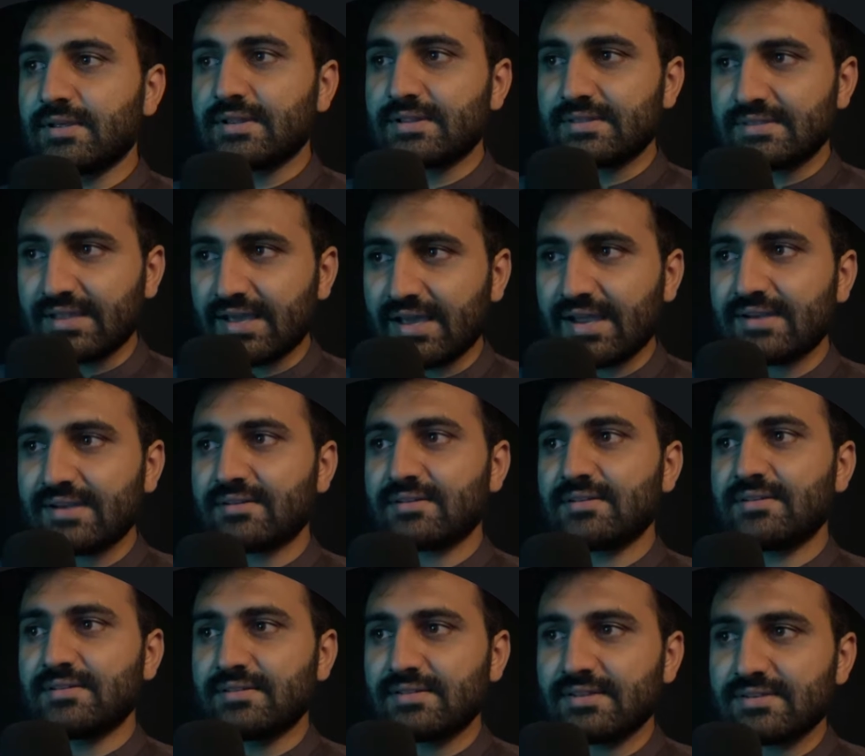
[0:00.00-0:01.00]
That
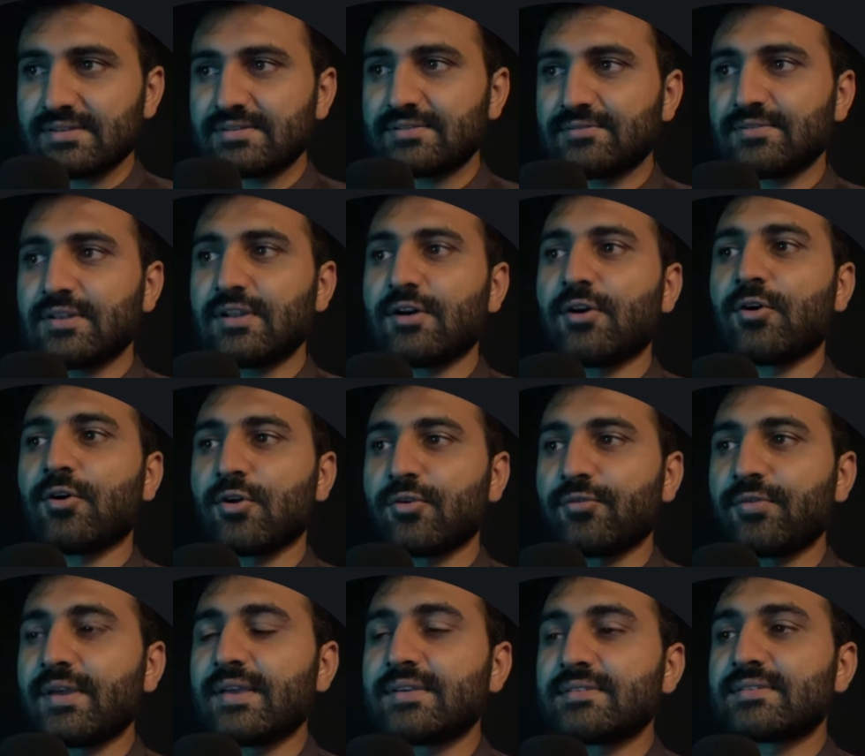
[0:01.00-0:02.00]
this will
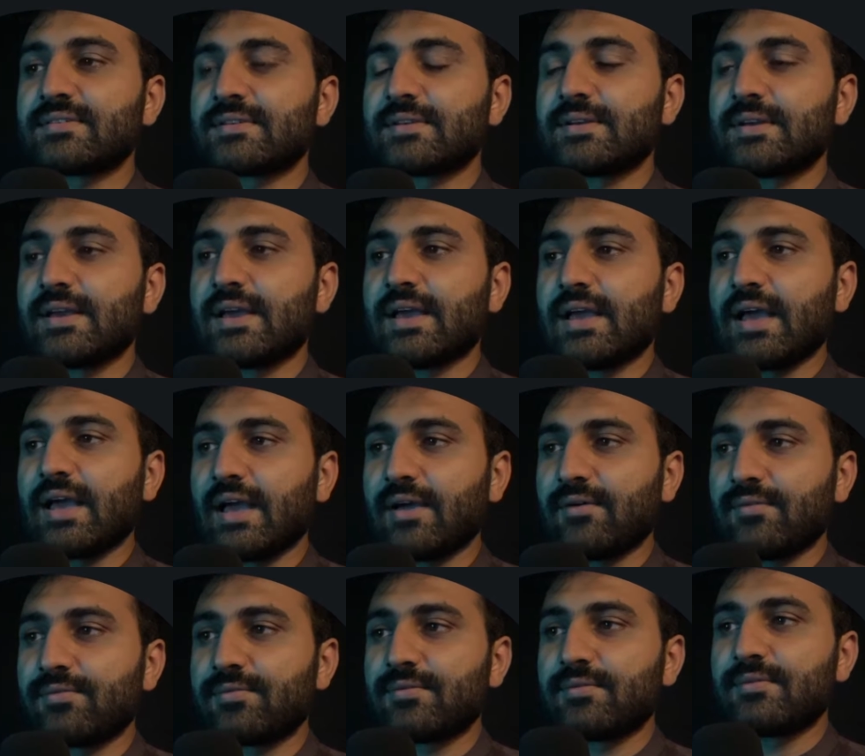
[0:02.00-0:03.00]
always
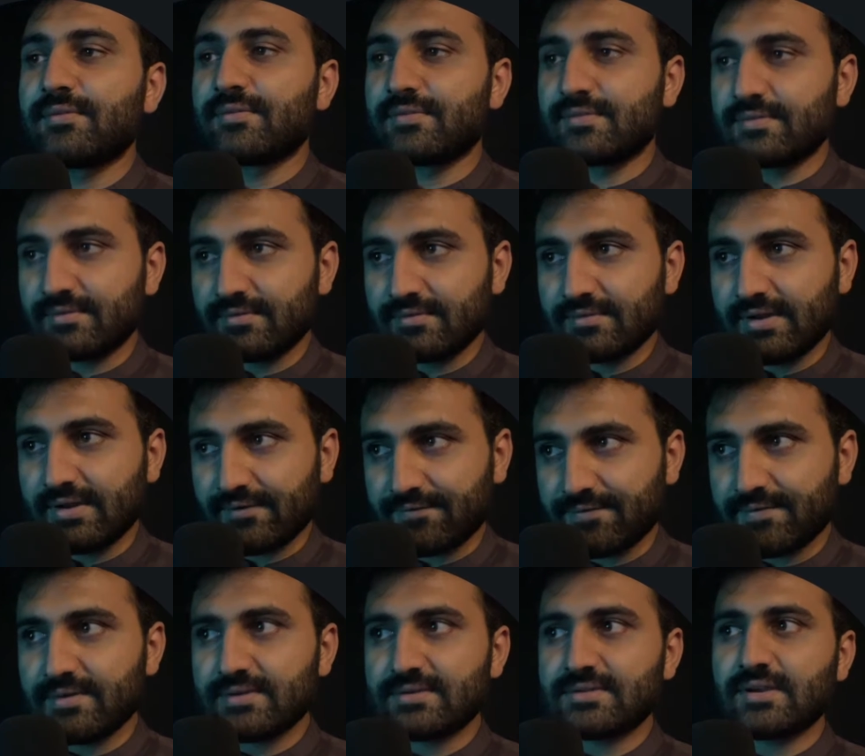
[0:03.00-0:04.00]
have
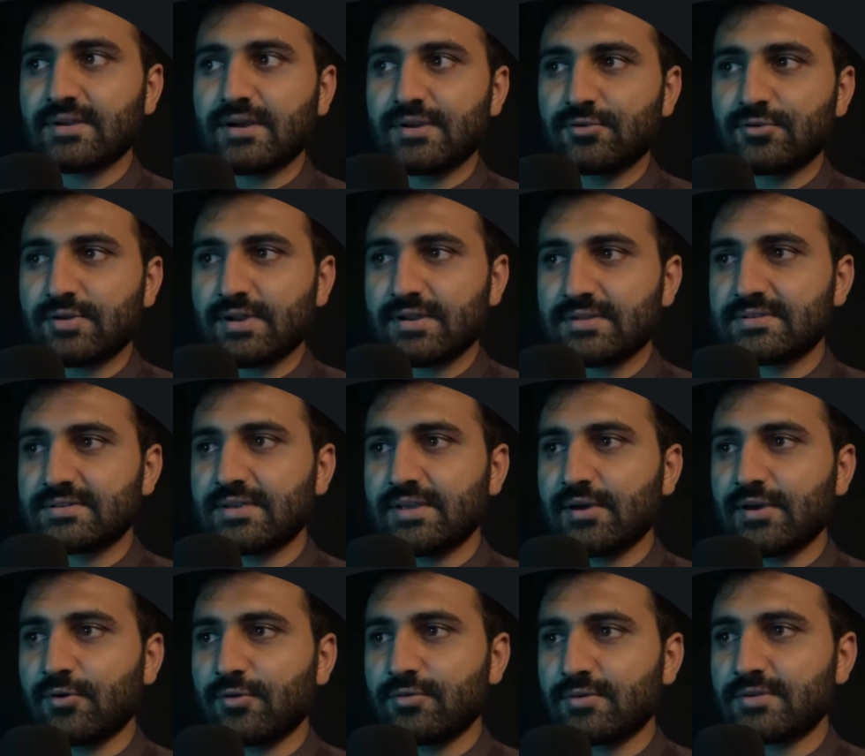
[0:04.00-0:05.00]
reference, or you can say
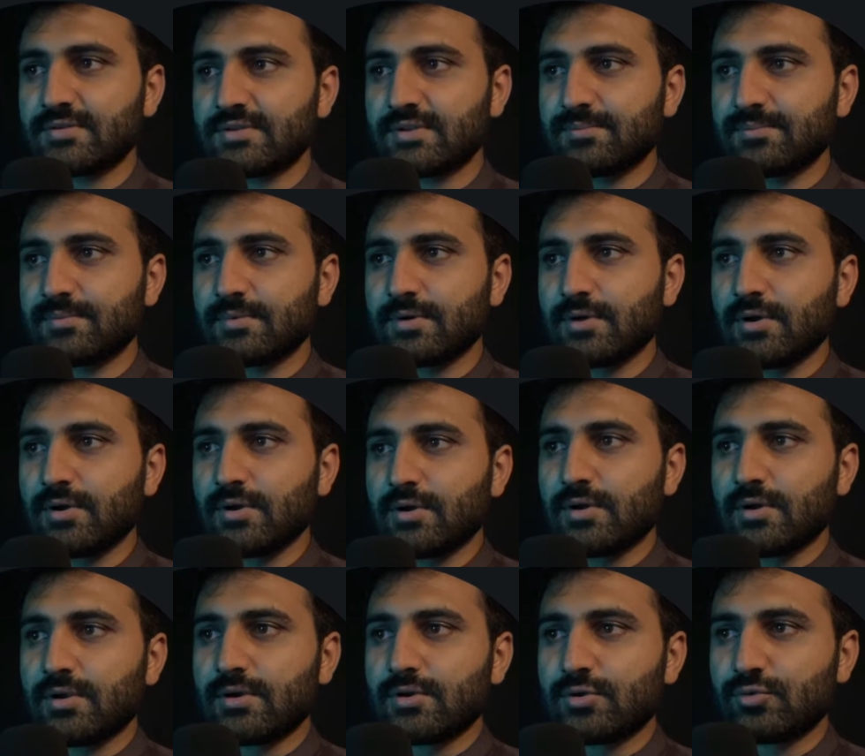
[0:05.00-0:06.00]
ownership,
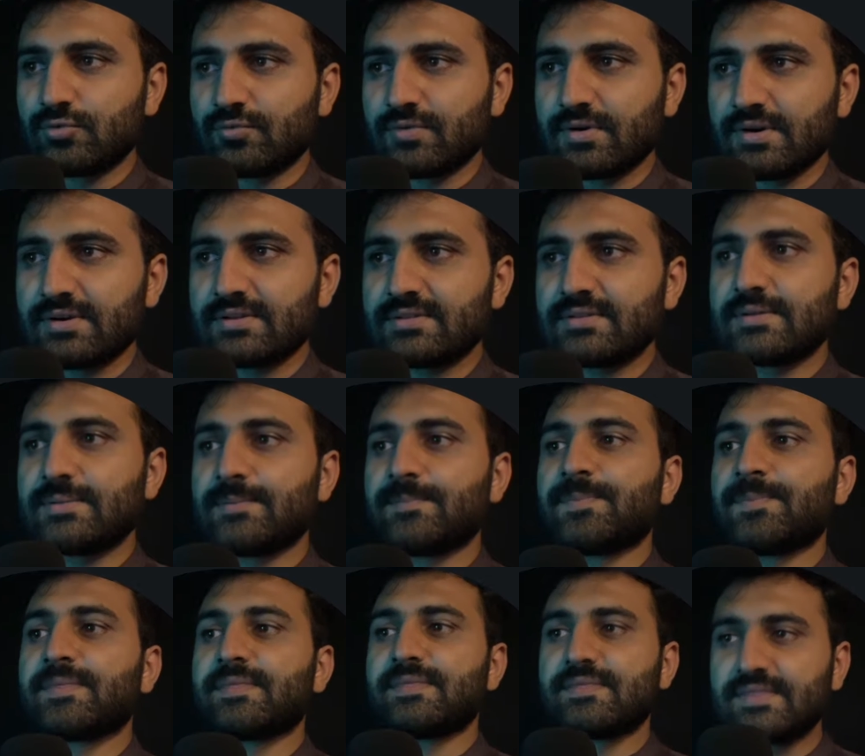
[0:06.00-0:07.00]
towards
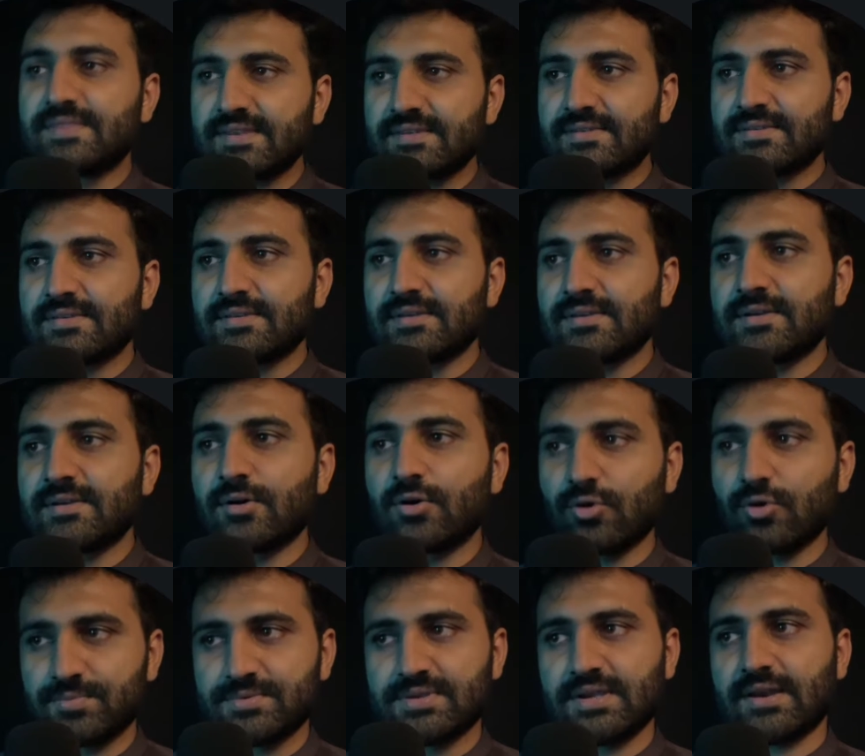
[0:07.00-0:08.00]
this
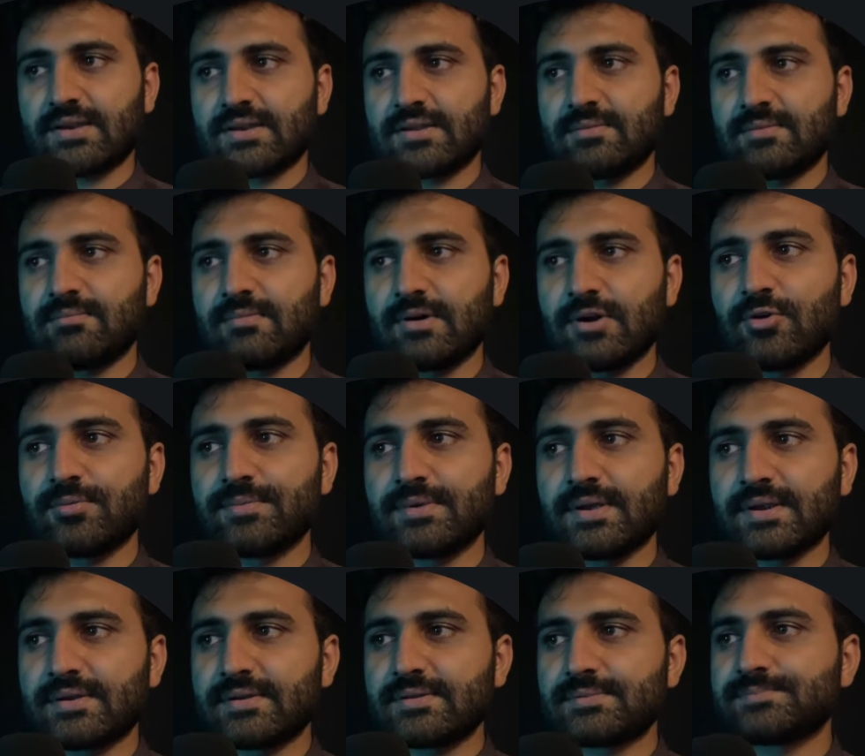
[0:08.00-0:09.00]
object, my
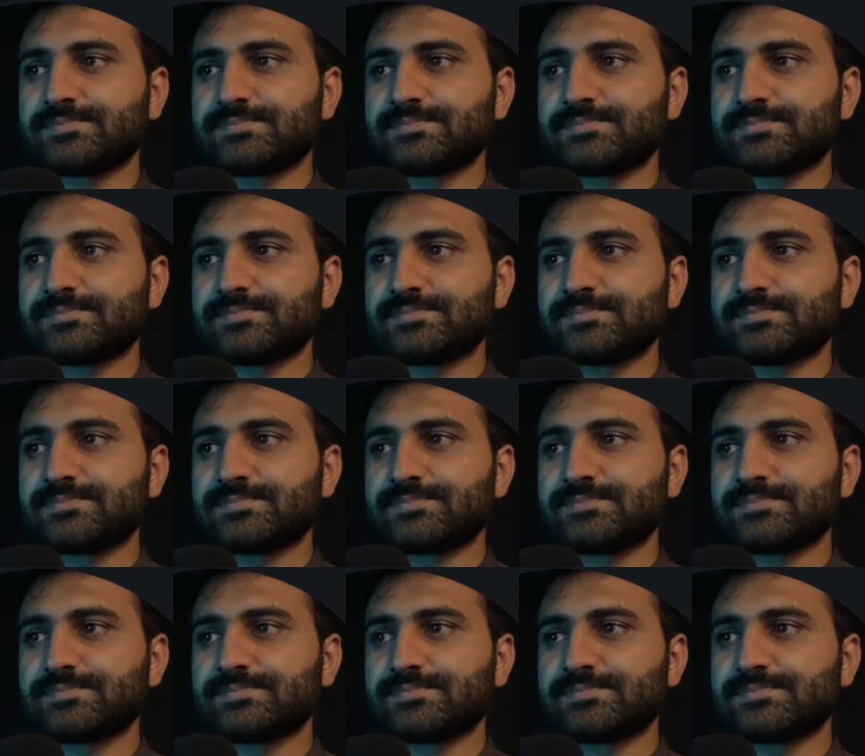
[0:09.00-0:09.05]
object.